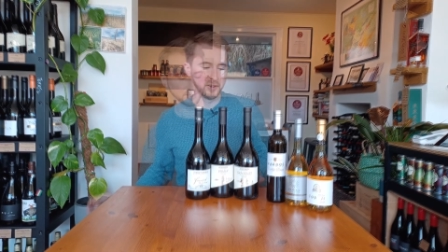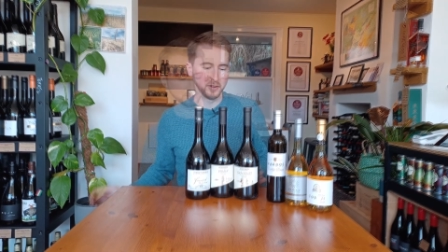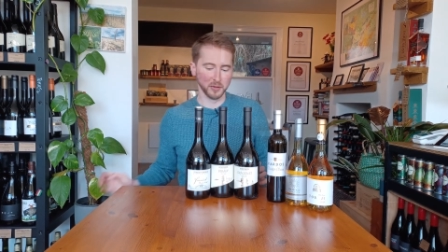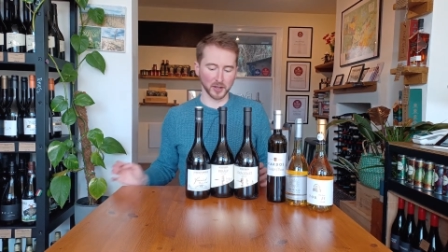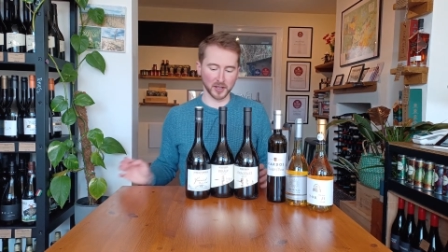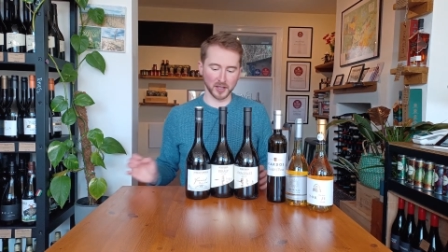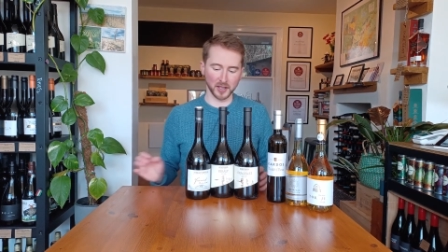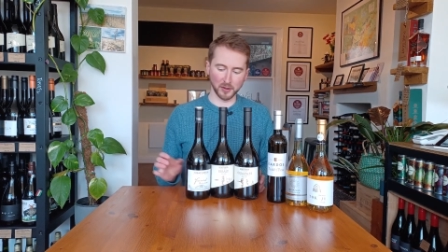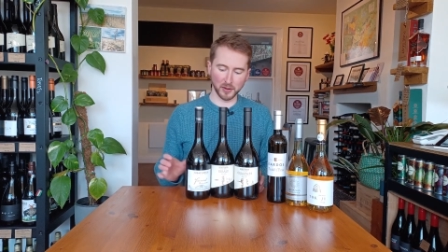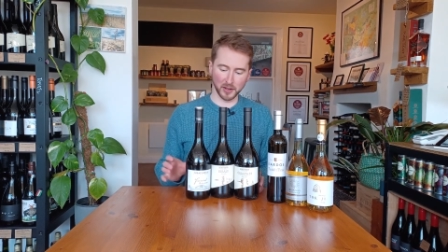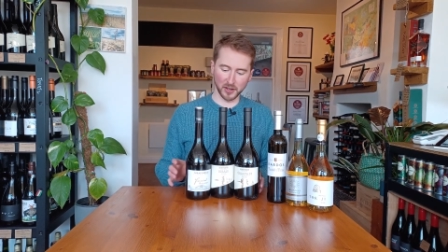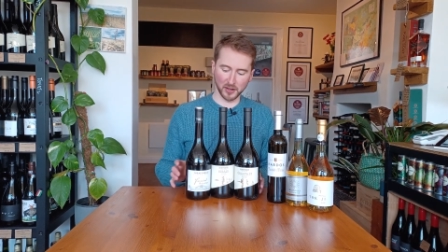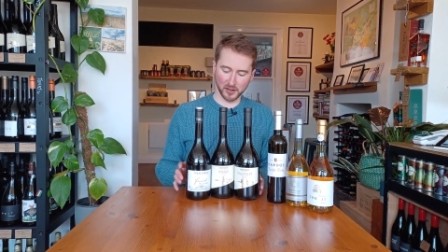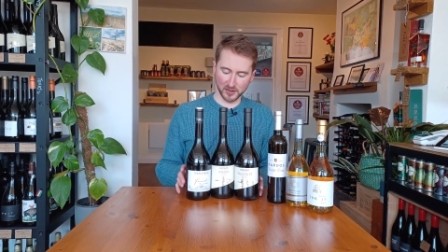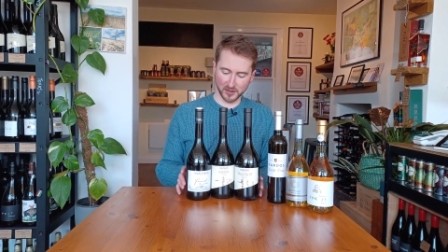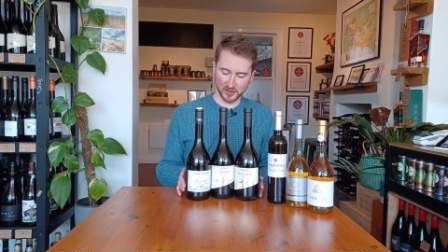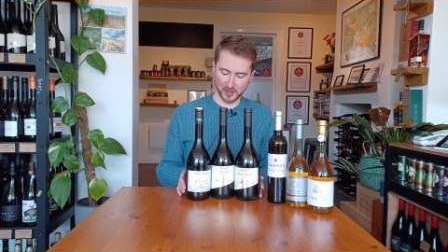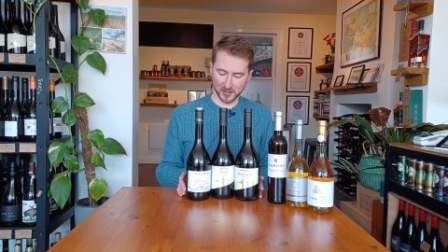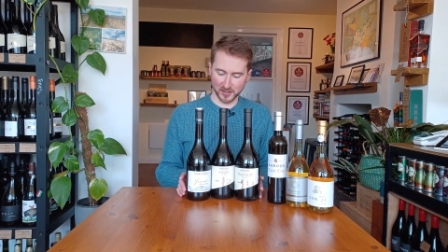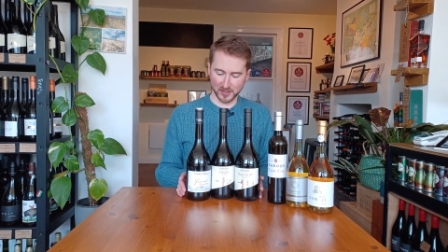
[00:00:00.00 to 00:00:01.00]
We're coming
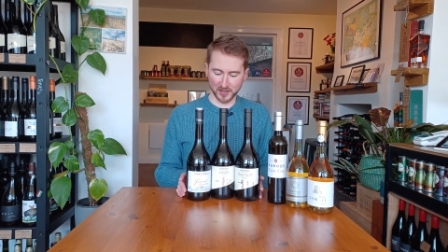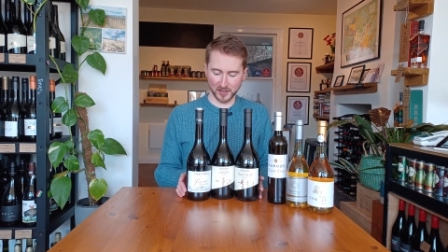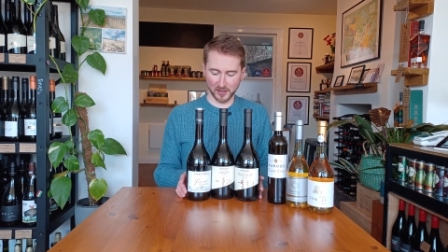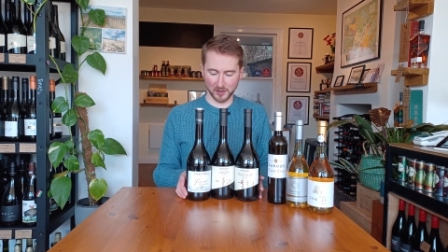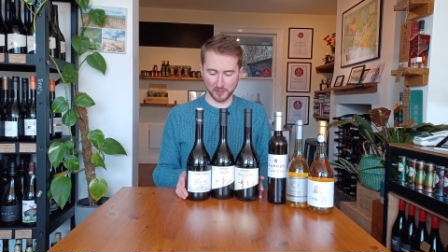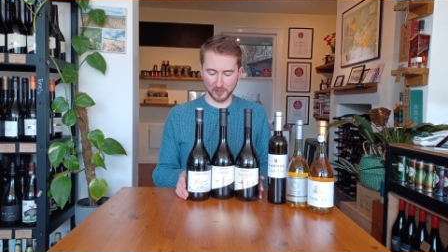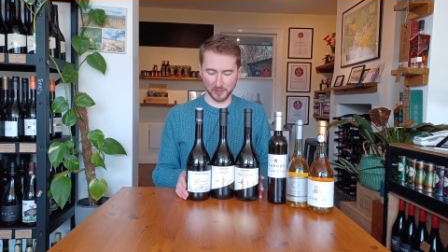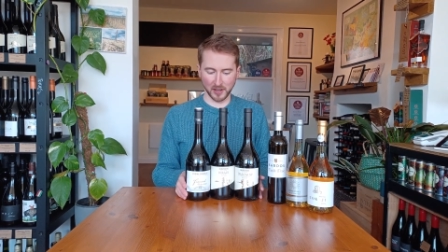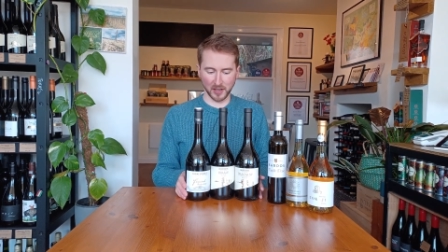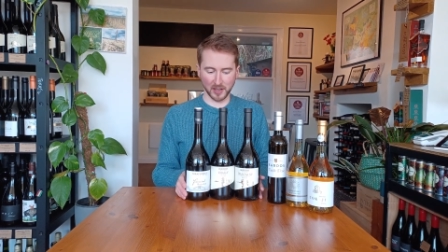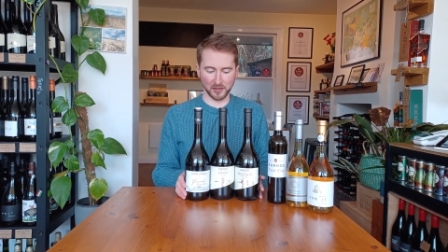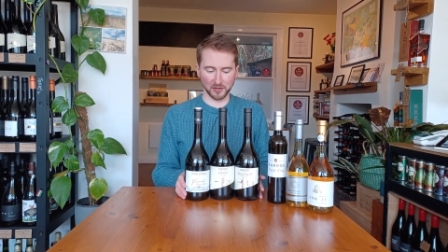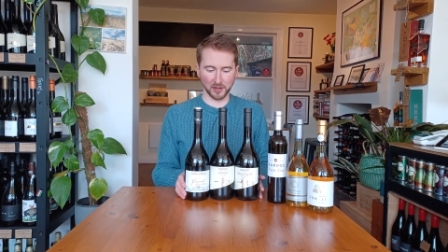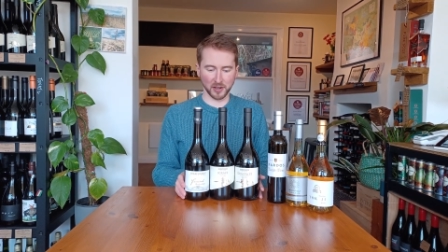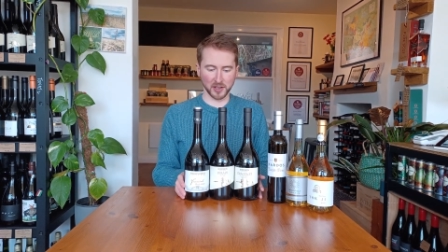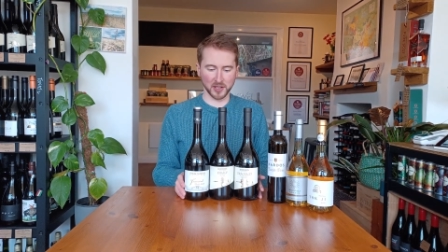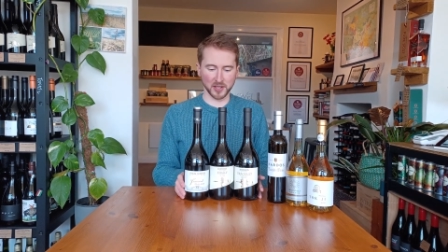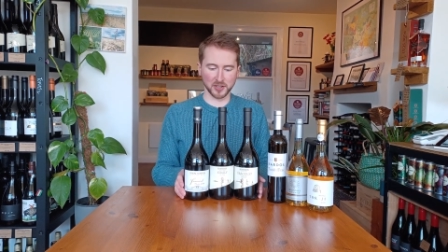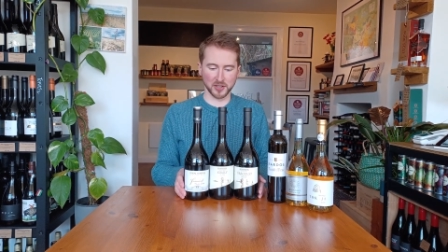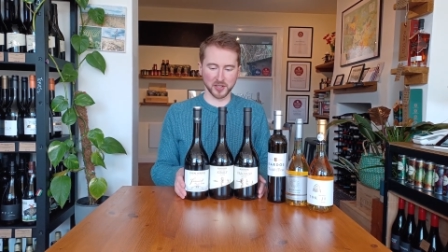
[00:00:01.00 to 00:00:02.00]
on to some
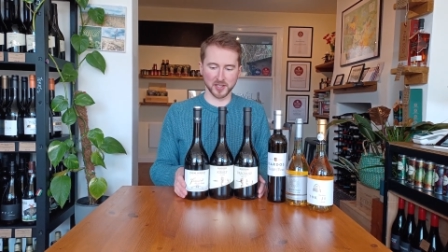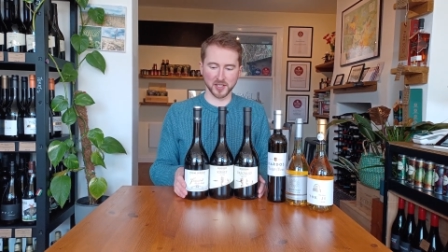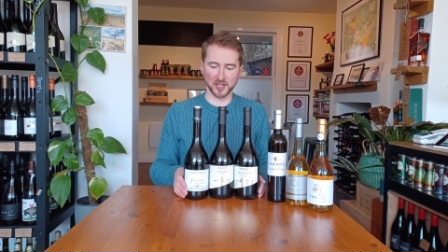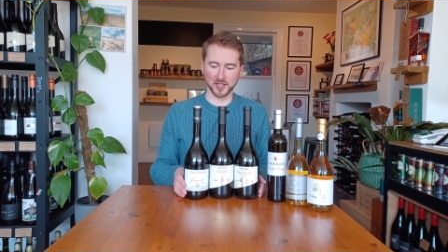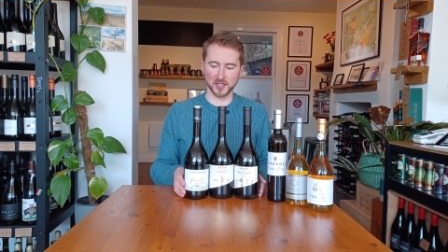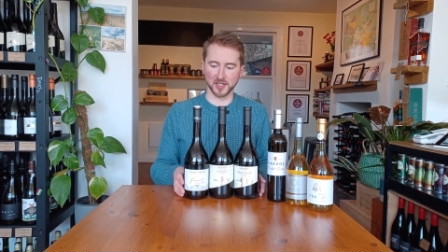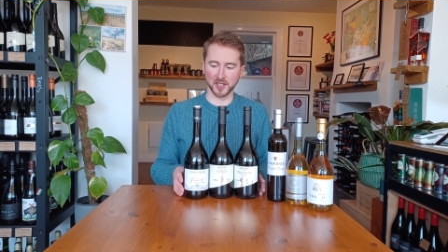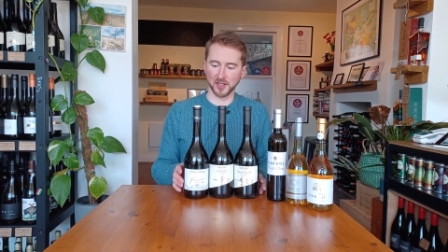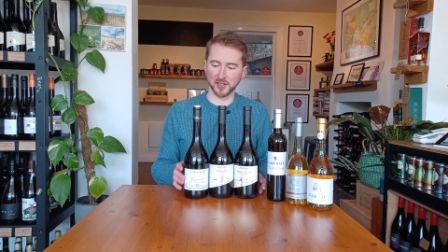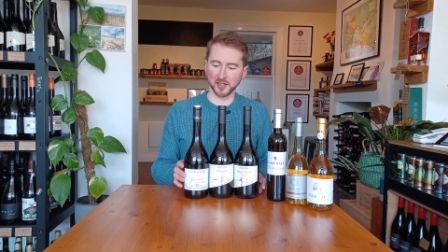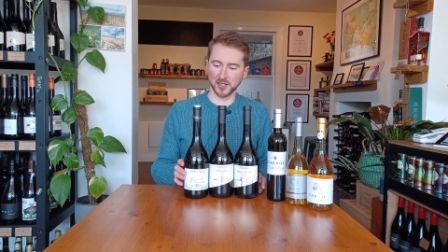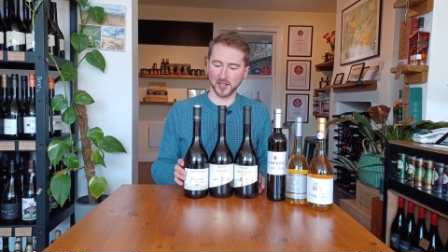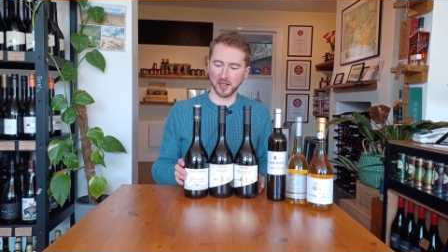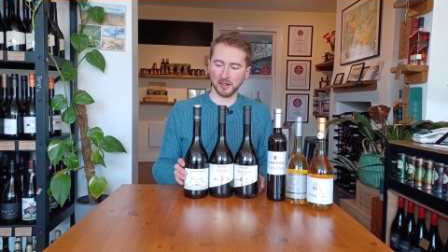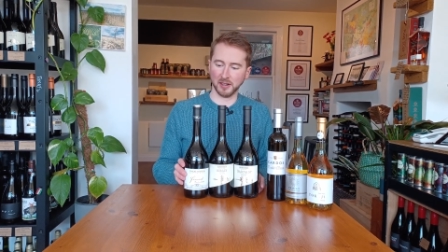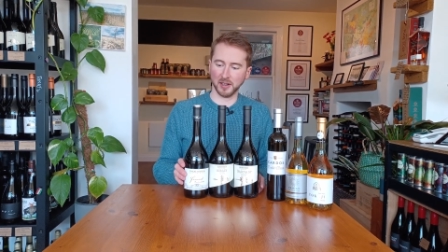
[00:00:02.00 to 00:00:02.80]
very interesting styles now.